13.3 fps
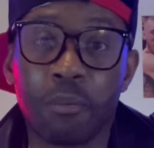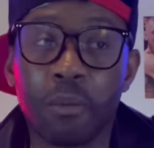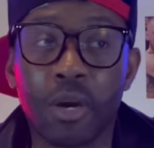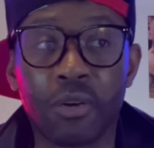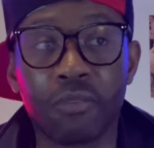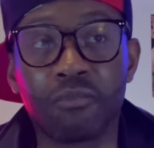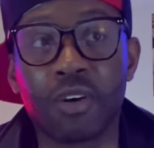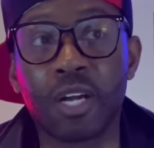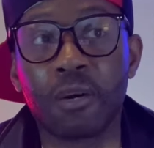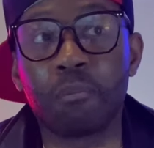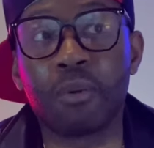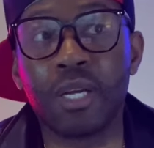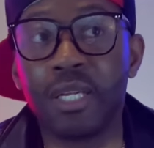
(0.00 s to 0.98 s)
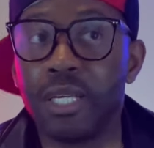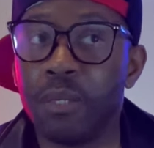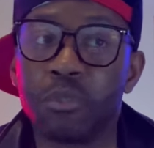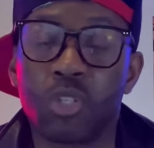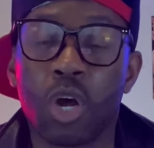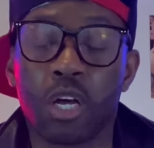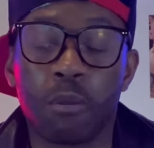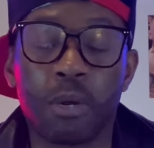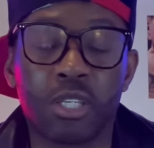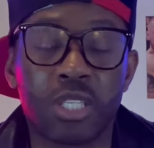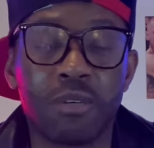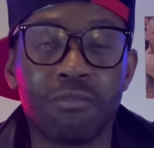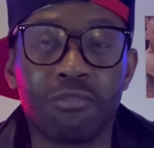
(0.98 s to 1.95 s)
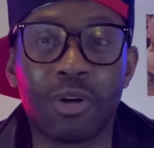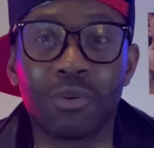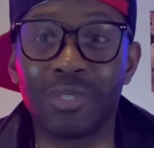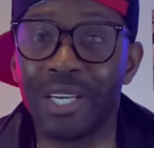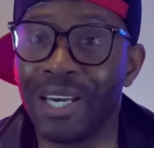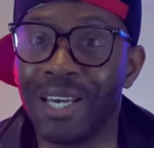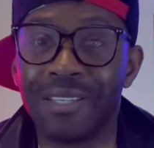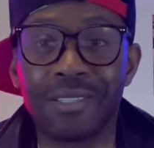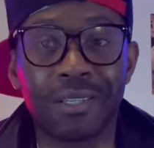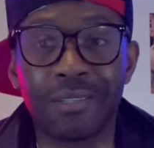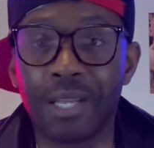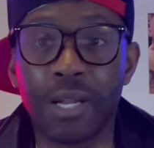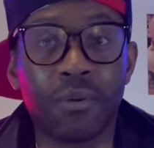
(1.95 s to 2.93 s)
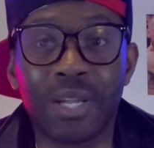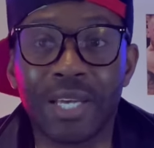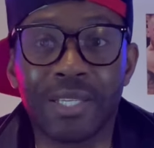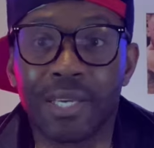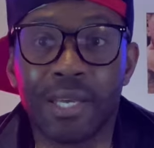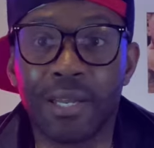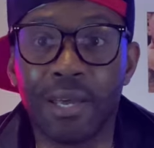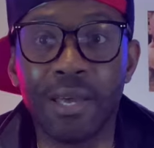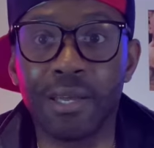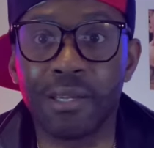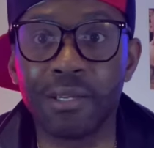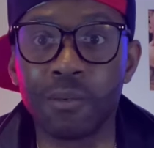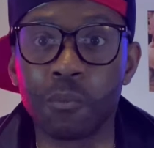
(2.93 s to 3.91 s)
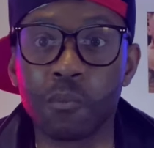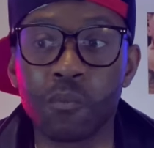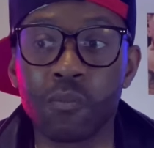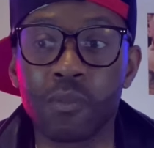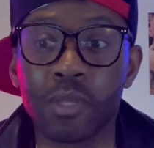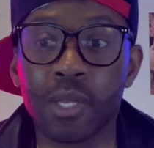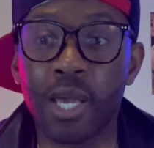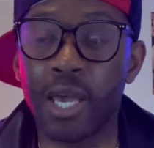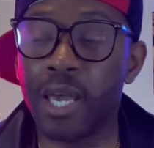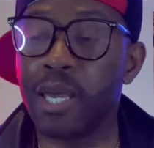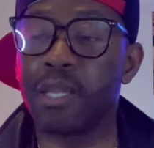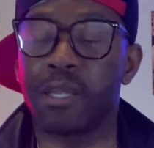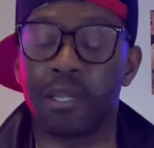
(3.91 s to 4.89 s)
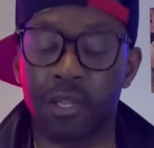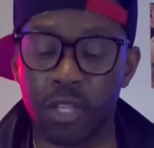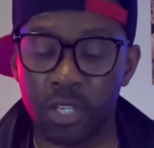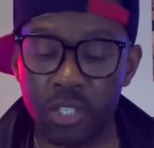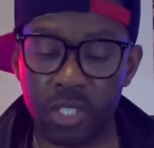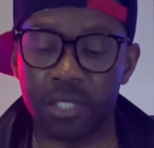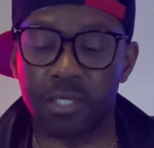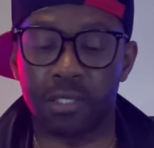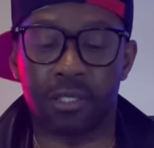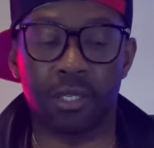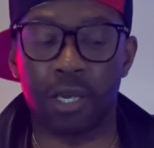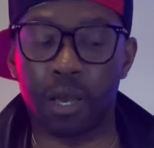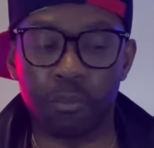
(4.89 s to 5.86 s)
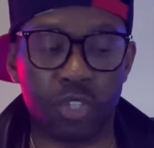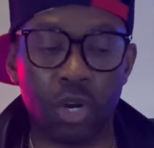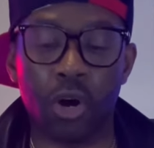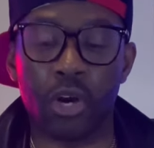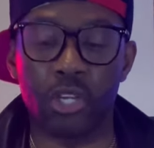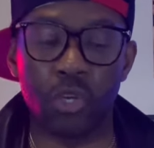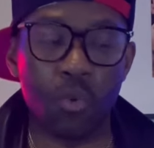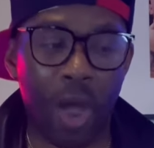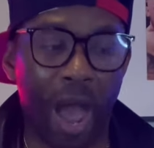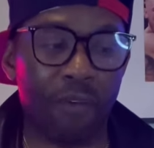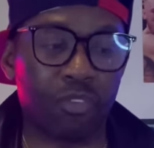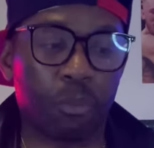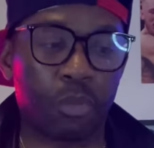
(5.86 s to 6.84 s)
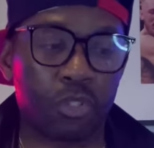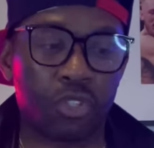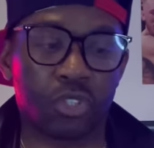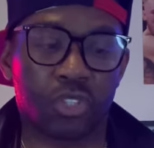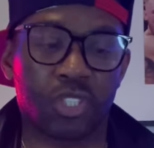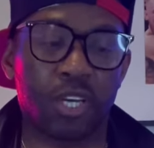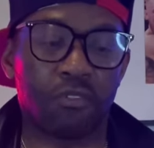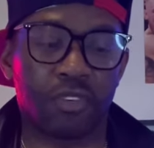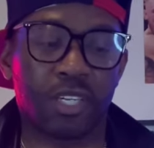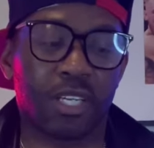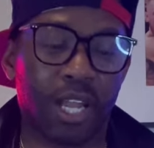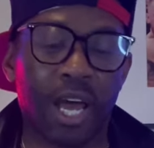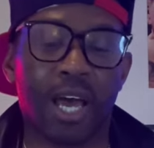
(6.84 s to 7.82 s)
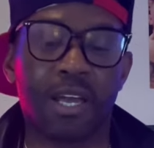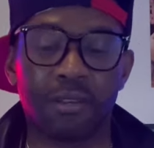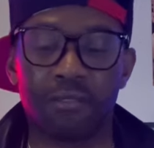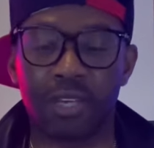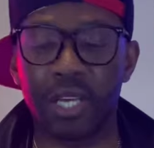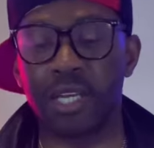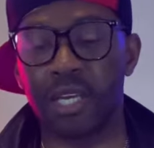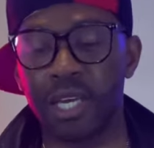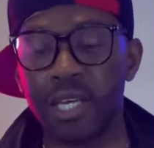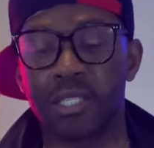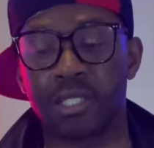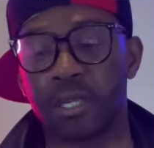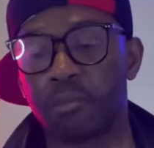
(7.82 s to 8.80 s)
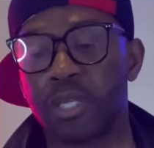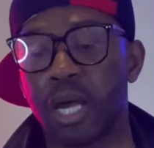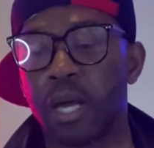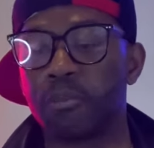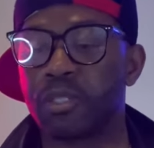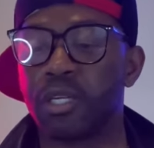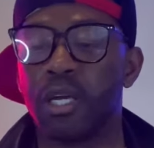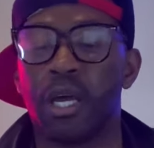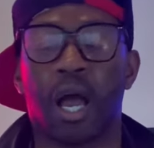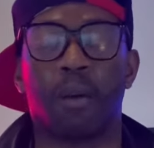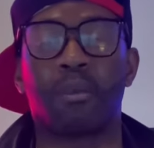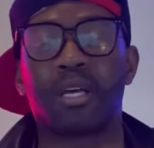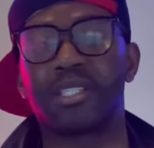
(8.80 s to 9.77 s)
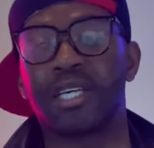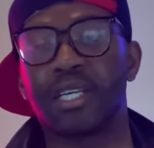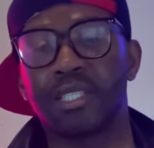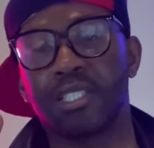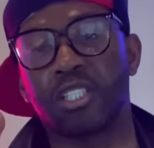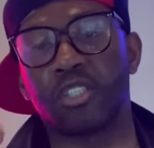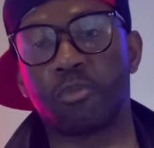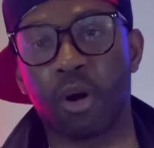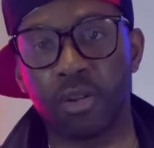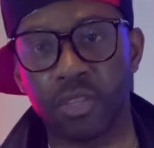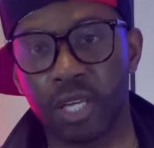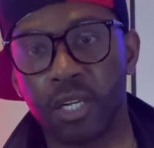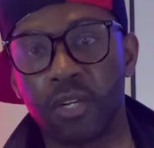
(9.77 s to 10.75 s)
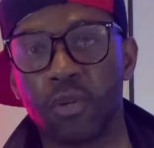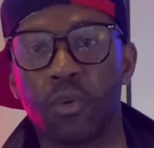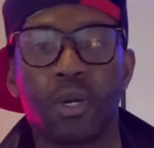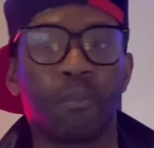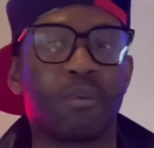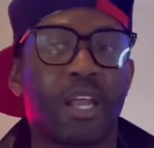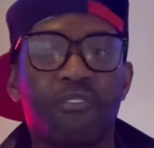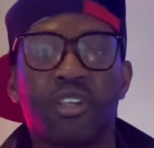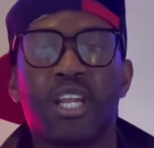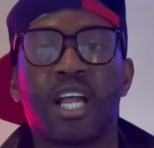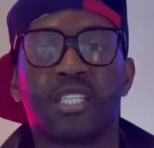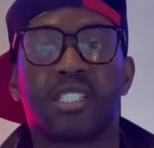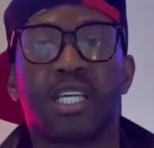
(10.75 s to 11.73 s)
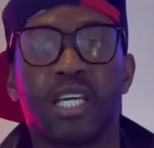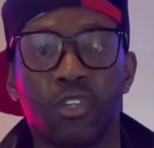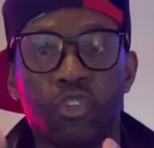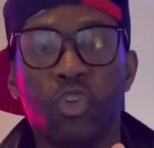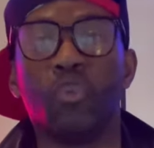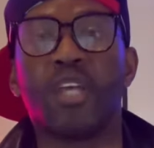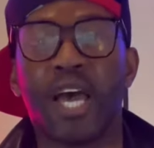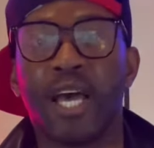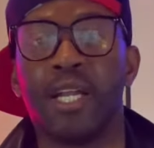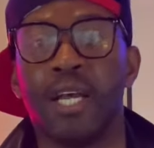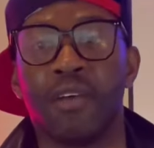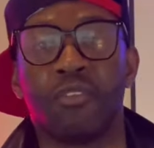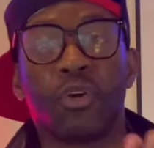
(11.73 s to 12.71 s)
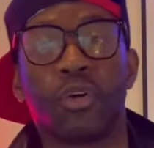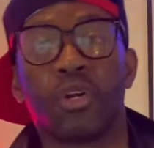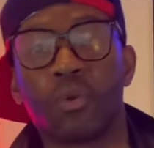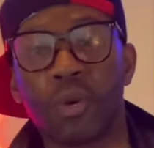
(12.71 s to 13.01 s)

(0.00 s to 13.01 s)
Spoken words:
American fighter. But he was talking about Stephen Fulton. He said, they don't like to get hit. And this is, I'm sorry, you have to put yourself in the line of getting hit sometimes. I'm not saying it's a smart thing to do, and I'm definitely not saying do that. If you're in the